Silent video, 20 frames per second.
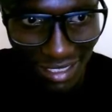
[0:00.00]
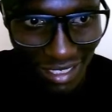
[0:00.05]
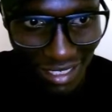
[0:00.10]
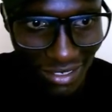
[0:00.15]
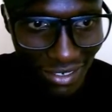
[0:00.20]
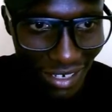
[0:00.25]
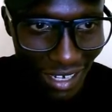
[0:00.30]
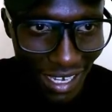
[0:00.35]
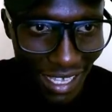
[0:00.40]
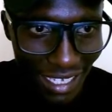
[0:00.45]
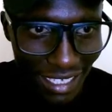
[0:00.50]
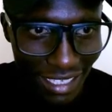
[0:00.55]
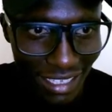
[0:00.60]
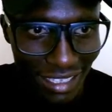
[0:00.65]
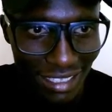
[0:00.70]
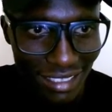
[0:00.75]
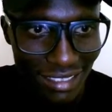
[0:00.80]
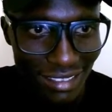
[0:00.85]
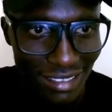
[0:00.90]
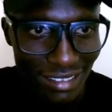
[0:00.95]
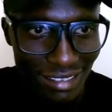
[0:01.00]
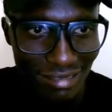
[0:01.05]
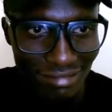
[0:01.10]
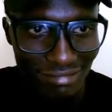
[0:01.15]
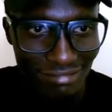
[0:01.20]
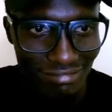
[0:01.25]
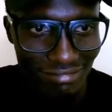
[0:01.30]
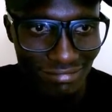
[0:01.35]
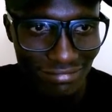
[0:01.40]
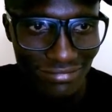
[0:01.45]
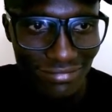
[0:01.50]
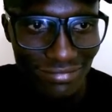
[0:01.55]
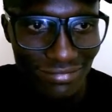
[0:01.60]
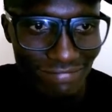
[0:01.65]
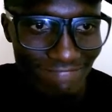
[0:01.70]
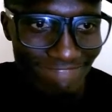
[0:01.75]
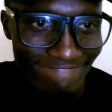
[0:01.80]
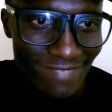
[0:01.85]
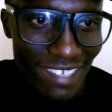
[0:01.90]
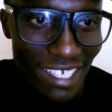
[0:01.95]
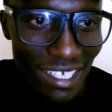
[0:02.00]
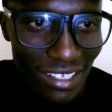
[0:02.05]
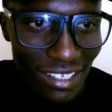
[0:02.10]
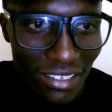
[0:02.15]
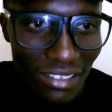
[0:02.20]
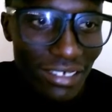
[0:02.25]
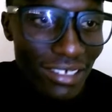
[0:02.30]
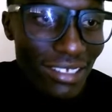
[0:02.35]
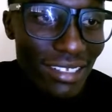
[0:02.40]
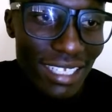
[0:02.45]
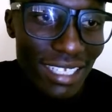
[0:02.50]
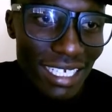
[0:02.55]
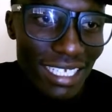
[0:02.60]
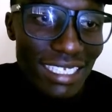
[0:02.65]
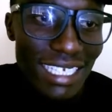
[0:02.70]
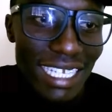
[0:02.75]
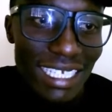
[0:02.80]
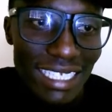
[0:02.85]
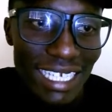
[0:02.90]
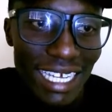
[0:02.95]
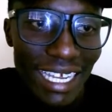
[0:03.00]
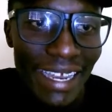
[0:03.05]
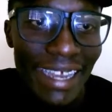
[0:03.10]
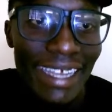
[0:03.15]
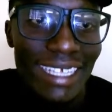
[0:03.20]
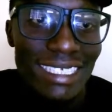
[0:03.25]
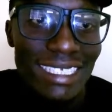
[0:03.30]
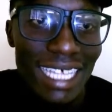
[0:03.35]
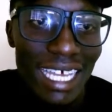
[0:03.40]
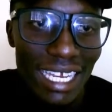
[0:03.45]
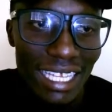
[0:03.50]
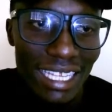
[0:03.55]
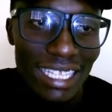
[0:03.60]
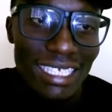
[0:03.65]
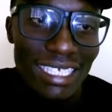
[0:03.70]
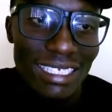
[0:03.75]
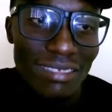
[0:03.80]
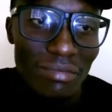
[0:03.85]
don't like this, though it does not understand this,